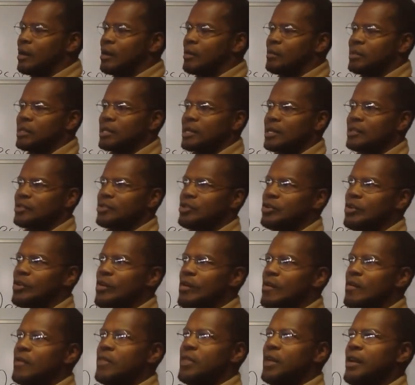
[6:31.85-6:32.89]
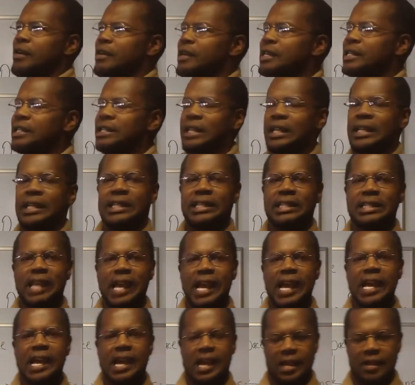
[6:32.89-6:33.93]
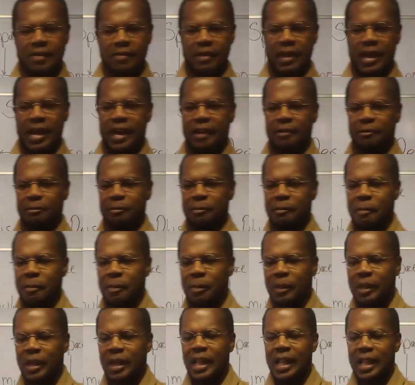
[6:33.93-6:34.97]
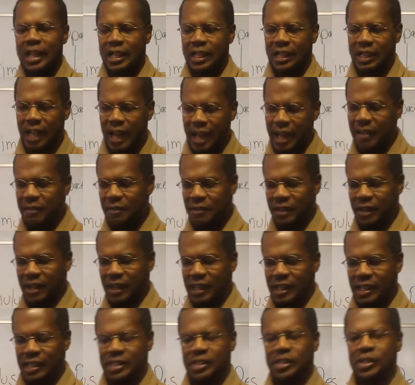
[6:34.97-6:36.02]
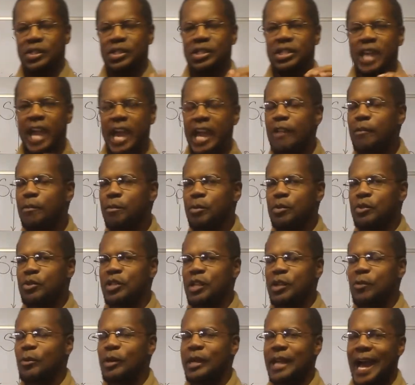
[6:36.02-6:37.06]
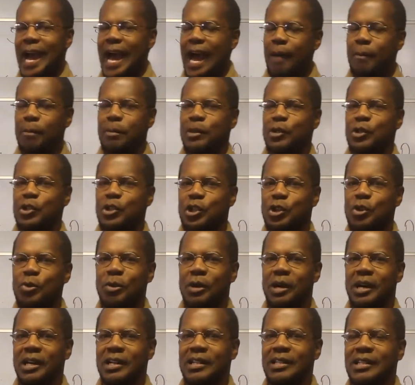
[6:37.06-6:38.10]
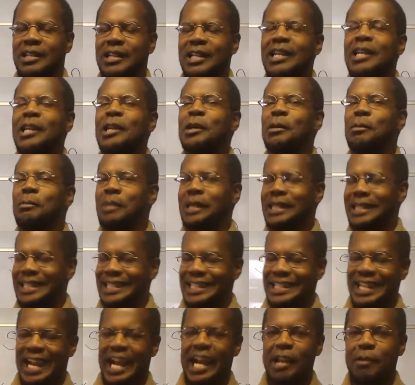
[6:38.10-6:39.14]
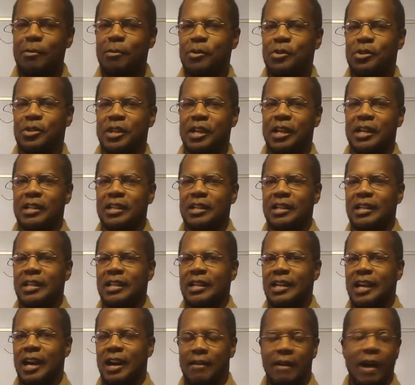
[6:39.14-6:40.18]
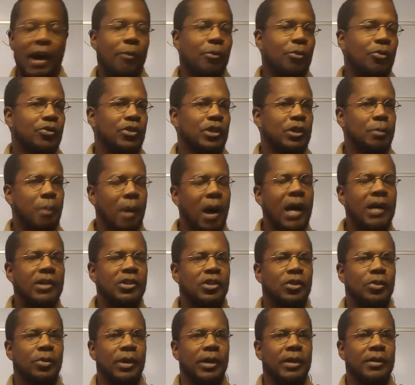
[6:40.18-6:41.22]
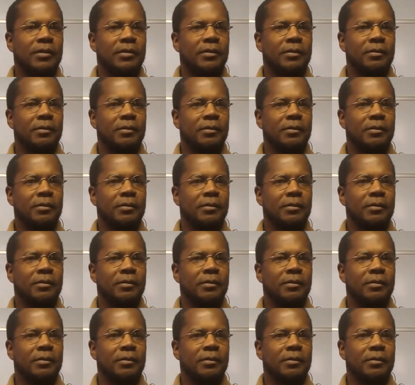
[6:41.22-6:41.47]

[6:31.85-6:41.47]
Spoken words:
Because, there is a saying that life is 10% of what happens to us, but 90% of how we respond to it.